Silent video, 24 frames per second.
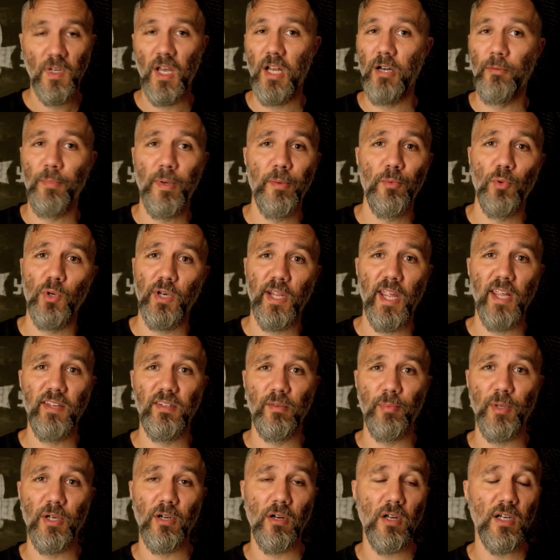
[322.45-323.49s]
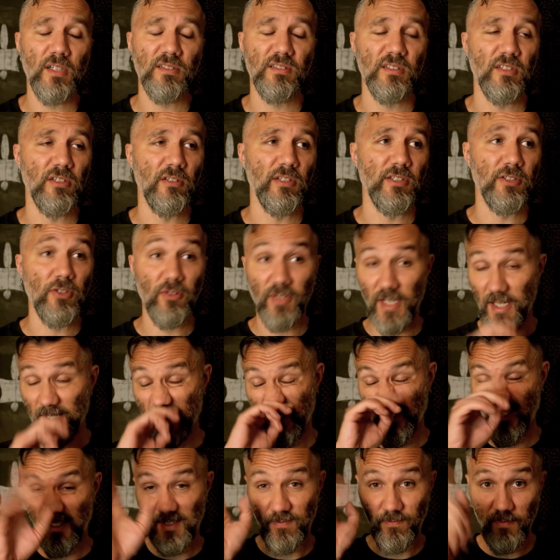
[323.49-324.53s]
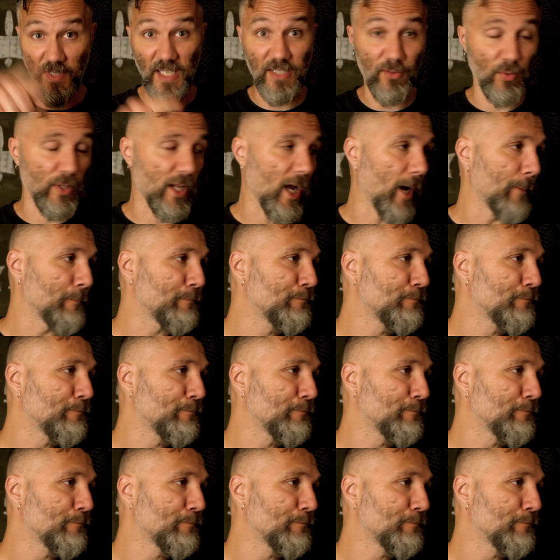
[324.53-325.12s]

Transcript: don't remember what a case of beer cost in the early 2000s. That's what he got.